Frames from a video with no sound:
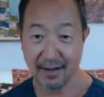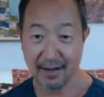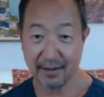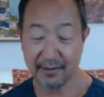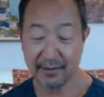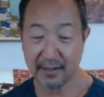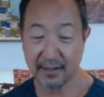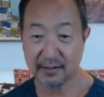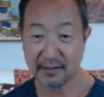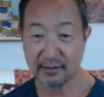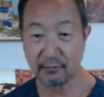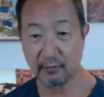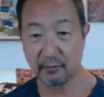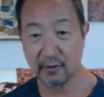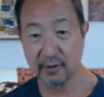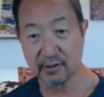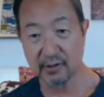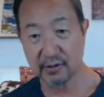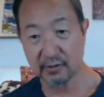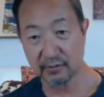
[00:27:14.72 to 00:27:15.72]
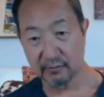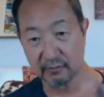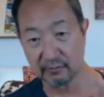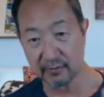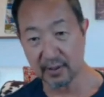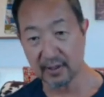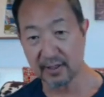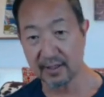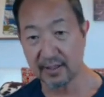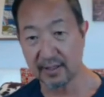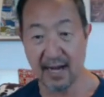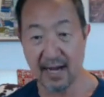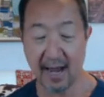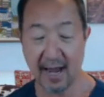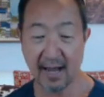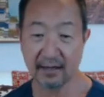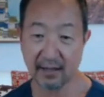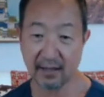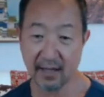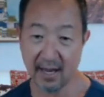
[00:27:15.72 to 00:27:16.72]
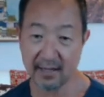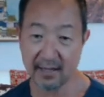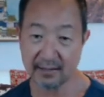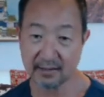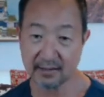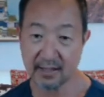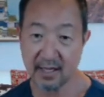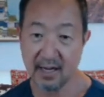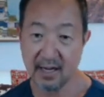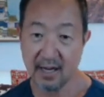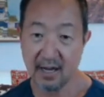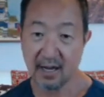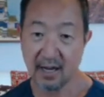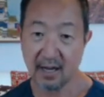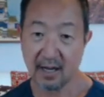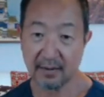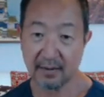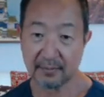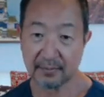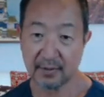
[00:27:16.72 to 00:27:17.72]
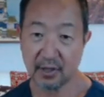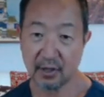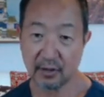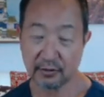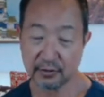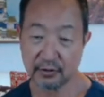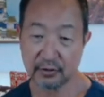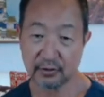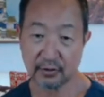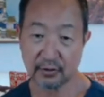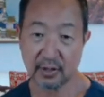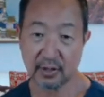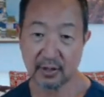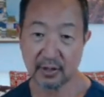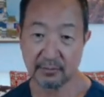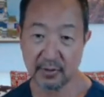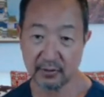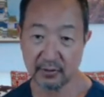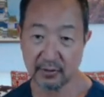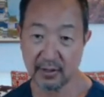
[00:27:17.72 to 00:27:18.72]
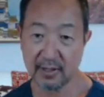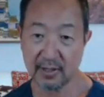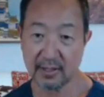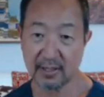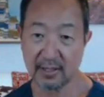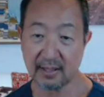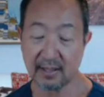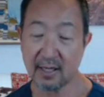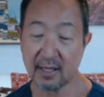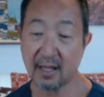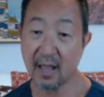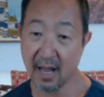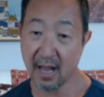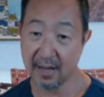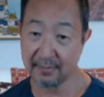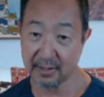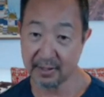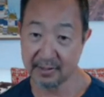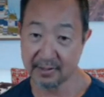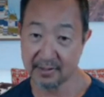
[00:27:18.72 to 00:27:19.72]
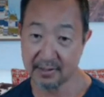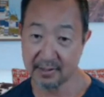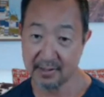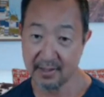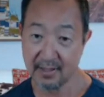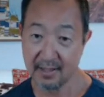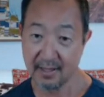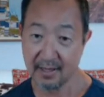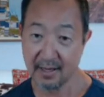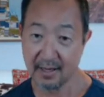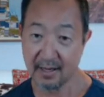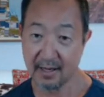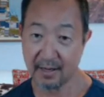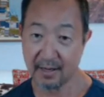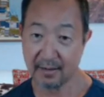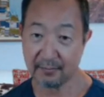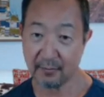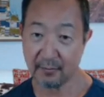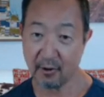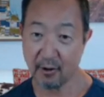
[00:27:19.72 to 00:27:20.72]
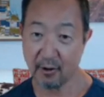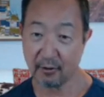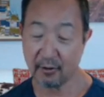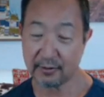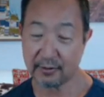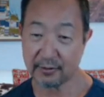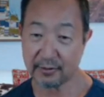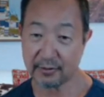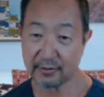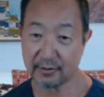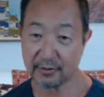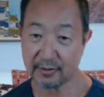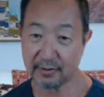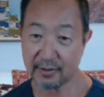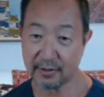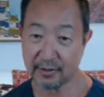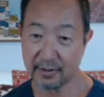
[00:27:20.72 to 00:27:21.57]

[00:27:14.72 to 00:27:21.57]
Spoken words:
that's going to really catalyze culture, community, and climate all under